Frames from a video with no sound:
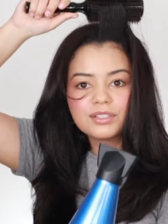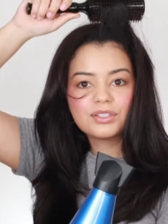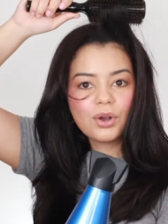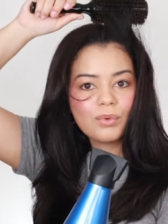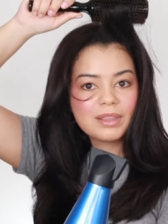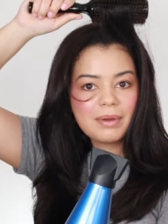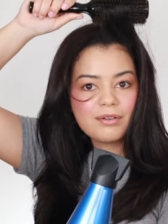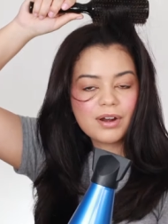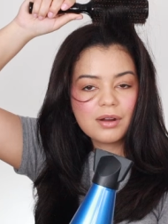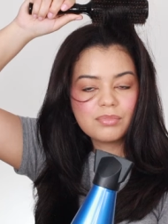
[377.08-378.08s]
So with my
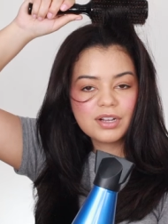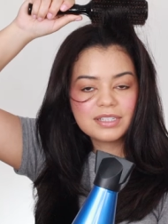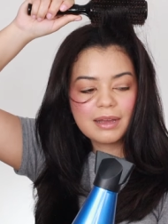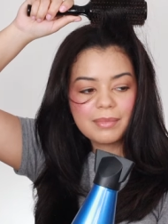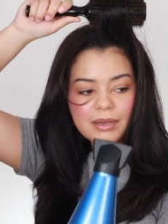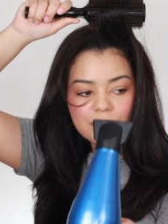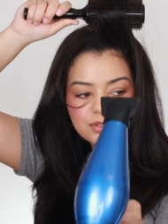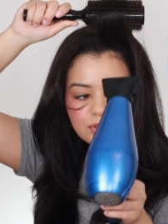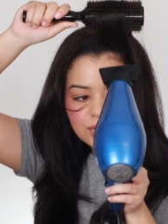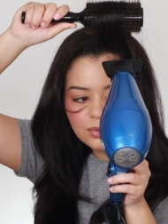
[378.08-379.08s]
round brush, I'm able
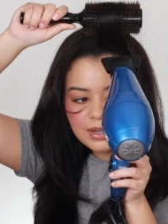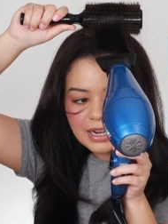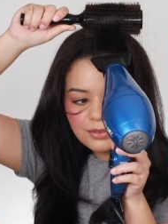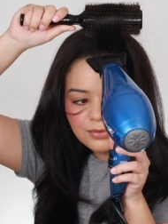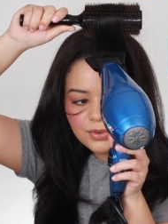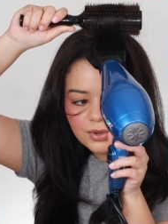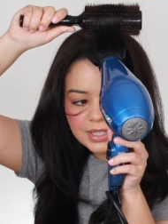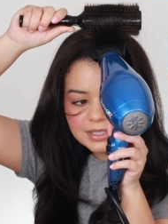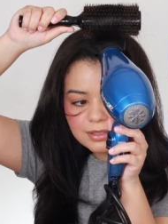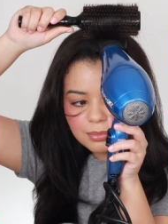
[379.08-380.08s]
to kind of
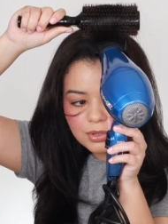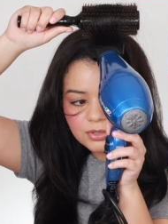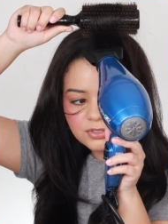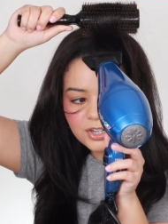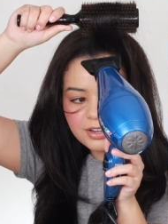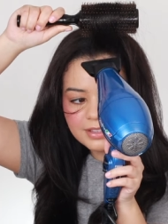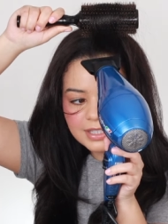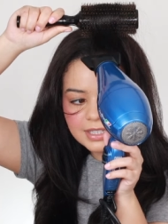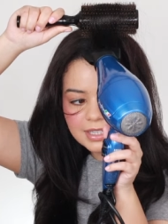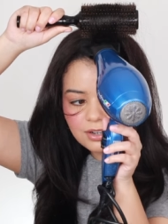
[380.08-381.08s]
focus the blow dryer and the
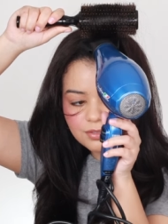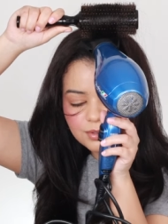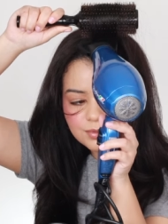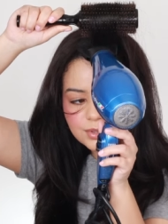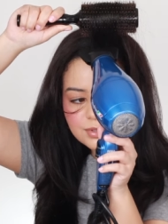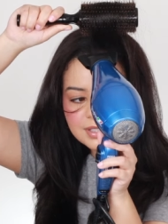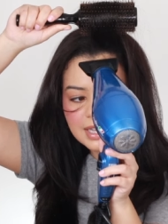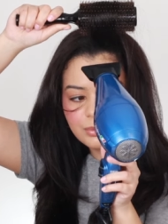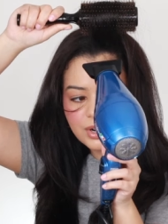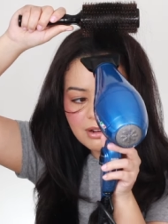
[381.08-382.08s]
heat on the roots
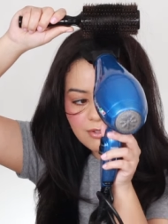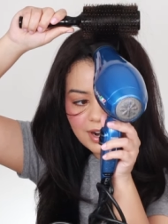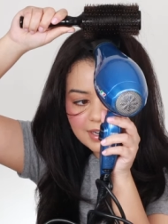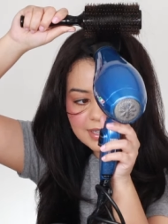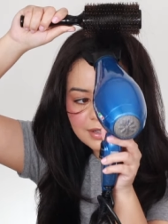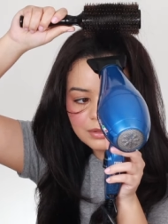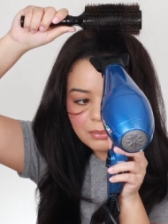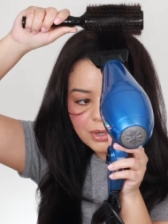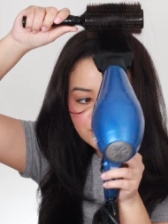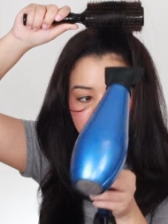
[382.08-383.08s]
and wherever I need it the
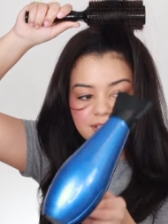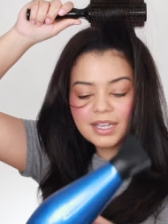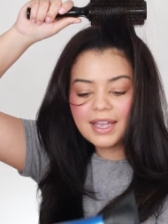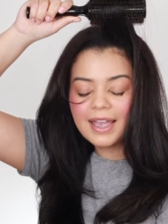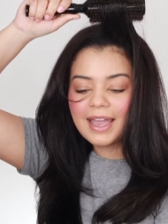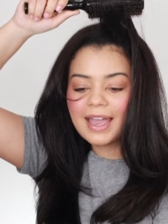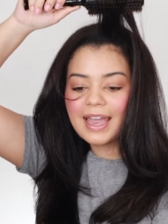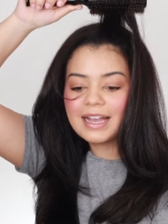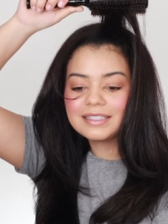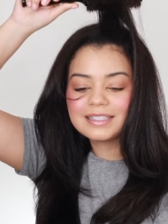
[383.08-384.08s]
most.
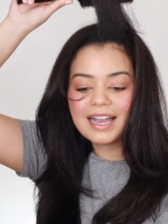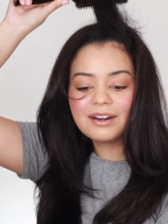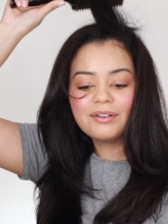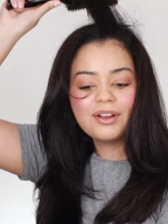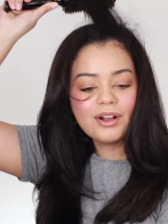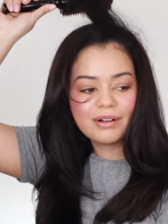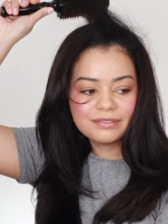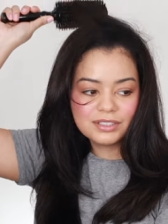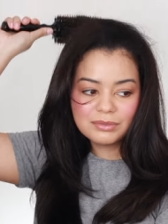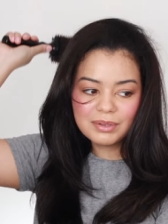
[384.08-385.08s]
And I don't know,
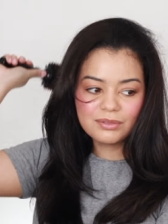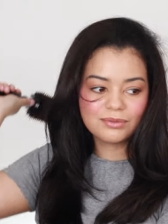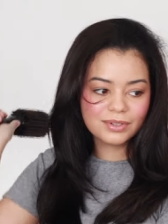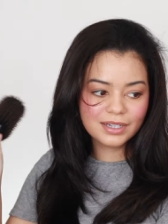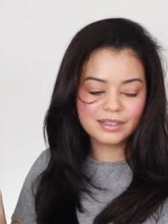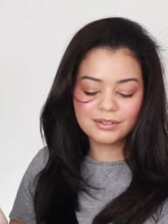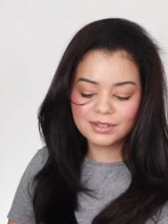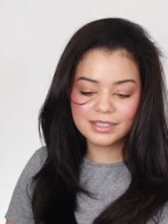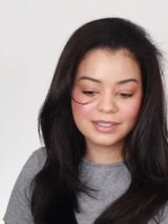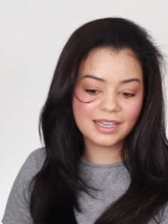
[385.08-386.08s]
I've just been really,
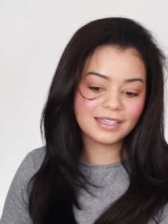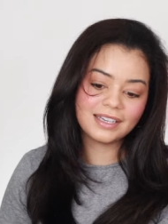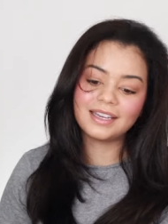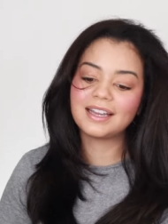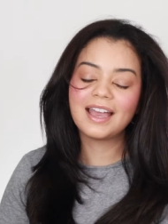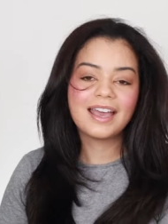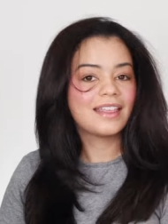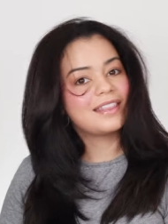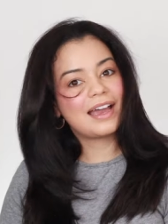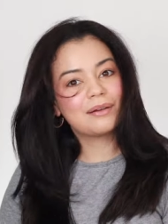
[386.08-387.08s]
really liking
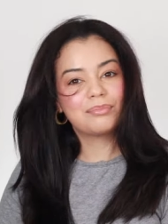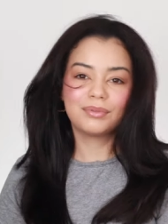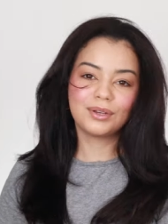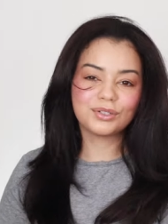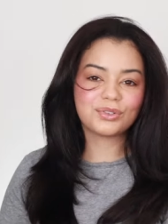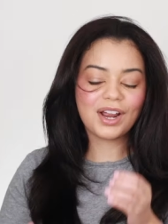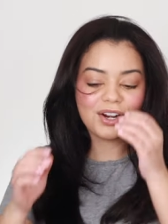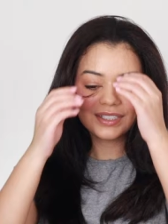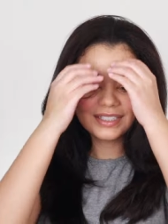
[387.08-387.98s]
that blow dryer